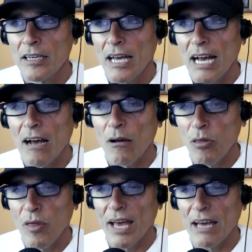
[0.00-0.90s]
how
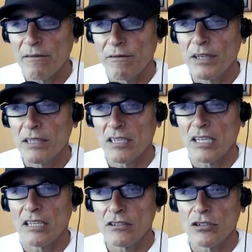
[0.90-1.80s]
that fits
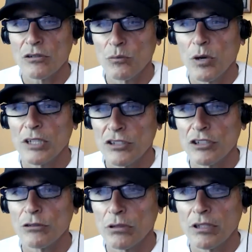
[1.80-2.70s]
into what
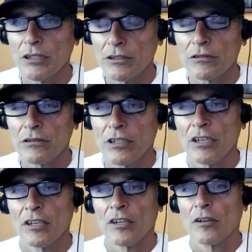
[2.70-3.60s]
you learned
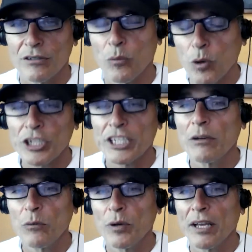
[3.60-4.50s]

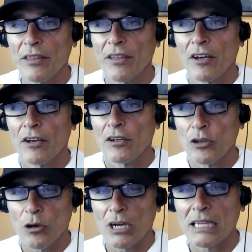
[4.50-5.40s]
working with
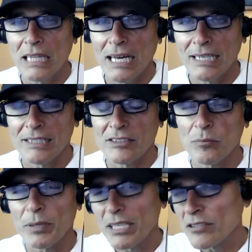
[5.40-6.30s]
your clients,
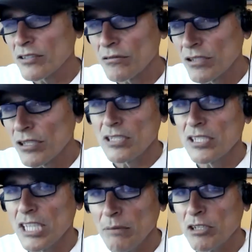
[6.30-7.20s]
because there does
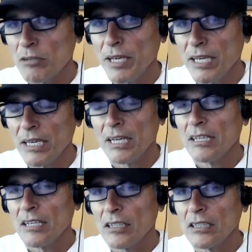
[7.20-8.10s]
seem to be
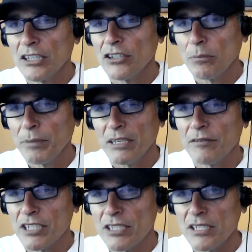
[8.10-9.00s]
a little bit of
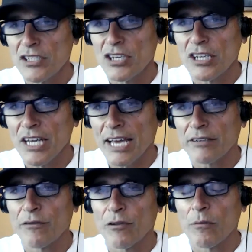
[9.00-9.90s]
a
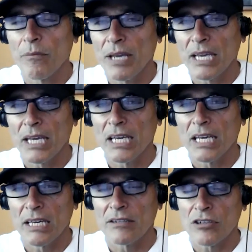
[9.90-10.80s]
disconnect for me
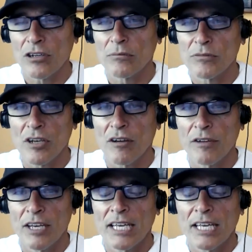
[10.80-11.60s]
in terms of